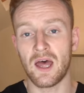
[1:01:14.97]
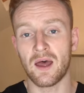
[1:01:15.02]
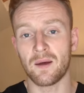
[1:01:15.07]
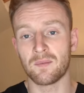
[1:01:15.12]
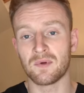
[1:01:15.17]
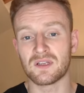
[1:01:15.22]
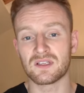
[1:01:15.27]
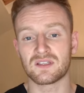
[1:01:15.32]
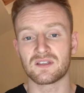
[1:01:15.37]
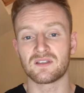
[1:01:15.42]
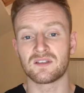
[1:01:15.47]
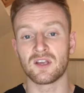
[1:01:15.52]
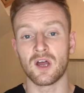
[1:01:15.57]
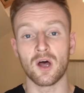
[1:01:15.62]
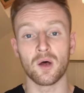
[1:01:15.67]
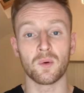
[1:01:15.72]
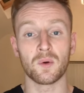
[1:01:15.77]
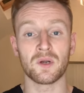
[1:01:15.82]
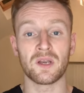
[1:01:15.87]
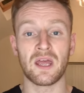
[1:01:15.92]
um, and it's the
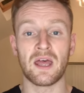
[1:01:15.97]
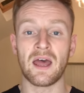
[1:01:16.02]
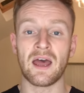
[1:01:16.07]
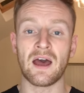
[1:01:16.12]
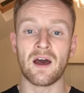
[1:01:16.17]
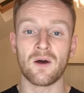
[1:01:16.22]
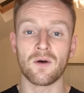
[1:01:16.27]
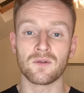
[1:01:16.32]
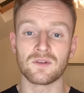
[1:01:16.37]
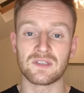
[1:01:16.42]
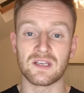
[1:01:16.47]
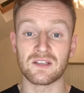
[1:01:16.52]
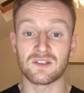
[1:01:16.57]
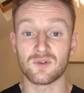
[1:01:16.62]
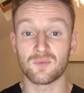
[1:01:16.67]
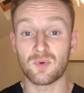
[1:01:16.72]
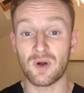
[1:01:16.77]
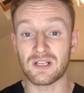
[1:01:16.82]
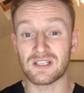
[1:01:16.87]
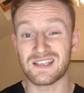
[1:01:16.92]
Dawood et al.
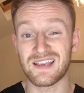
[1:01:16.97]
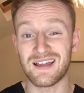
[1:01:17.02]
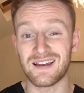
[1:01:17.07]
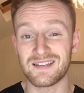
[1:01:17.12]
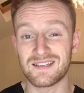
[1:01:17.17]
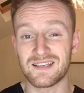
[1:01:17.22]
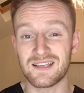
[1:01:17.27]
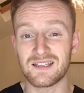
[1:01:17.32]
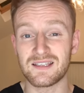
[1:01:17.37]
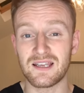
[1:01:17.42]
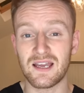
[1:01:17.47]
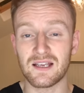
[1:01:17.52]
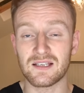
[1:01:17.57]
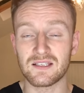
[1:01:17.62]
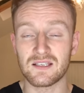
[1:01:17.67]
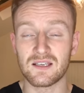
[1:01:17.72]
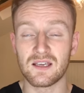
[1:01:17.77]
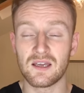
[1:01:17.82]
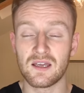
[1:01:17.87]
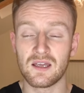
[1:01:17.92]
Dental Practicality
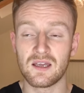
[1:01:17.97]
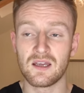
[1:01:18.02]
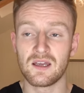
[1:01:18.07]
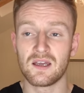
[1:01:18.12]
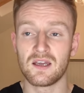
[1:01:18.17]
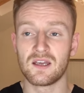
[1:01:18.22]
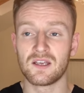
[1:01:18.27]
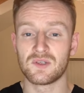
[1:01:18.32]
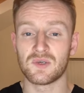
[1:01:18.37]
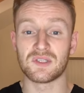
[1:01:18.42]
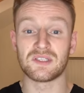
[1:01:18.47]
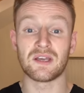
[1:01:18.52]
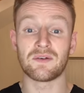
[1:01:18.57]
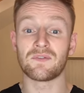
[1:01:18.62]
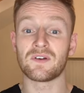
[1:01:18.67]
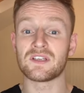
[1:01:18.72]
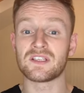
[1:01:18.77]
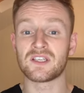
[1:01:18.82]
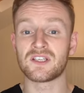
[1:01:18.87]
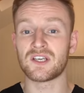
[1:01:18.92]
Index. So I
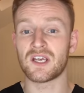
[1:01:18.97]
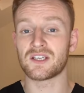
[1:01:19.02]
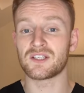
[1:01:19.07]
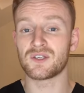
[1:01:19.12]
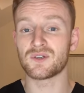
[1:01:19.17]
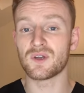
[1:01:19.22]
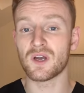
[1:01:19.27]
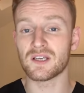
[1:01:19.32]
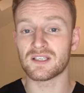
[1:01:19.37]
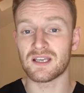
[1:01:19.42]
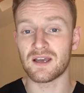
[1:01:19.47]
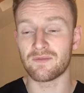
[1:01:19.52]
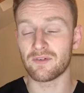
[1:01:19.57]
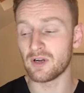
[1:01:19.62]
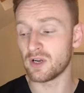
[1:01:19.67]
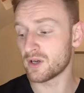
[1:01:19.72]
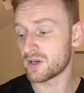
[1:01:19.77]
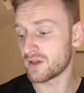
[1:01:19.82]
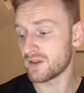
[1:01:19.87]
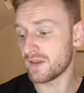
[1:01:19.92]
definitely suggest you guys have a
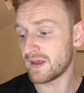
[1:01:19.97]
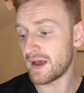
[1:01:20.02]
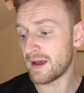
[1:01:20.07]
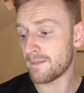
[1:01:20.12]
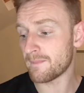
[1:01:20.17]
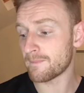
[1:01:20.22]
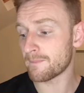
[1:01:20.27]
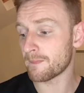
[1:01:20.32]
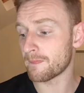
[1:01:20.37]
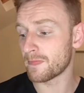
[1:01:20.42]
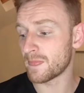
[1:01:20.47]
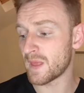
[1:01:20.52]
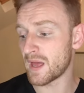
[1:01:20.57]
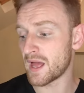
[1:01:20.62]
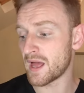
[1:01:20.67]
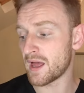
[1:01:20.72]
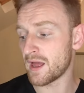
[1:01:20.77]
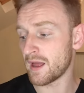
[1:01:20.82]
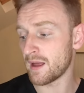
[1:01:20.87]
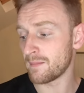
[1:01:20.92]
look at that.
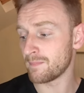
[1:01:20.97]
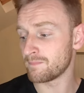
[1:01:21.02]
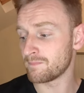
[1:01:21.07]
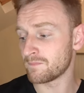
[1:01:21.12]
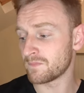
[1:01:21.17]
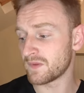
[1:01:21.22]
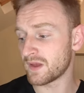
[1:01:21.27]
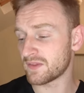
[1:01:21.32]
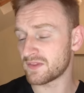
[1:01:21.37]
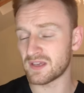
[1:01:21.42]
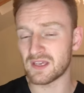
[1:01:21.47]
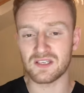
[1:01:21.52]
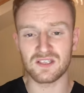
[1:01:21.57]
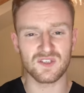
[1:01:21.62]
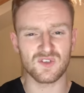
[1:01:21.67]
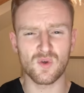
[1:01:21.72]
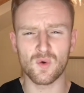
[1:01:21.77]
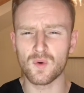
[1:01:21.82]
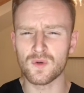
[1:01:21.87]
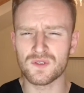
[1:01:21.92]
Um, I think it
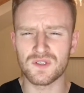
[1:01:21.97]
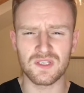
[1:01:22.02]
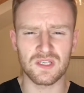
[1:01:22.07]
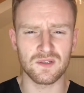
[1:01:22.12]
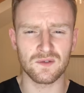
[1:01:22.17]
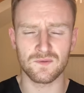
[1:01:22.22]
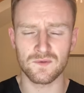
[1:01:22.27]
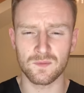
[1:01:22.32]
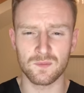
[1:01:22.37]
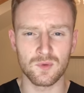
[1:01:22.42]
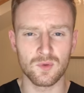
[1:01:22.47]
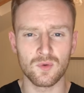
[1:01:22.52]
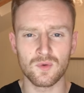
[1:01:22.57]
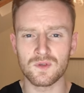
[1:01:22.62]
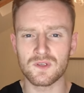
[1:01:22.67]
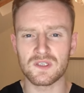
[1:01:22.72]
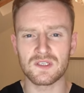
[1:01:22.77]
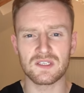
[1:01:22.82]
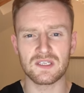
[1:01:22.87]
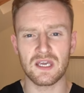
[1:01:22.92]
scores things from 0
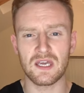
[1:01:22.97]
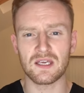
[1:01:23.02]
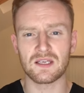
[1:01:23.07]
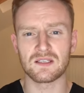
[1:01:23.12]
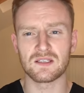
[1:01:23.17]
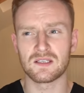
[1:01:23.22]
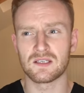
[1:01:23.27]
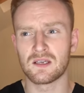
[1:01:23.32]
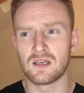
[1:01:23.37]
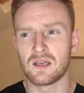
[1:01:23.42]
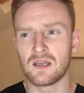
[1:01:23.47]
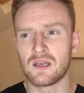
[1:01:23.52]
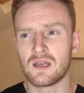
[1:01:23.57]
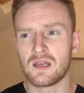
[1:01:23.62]
to 6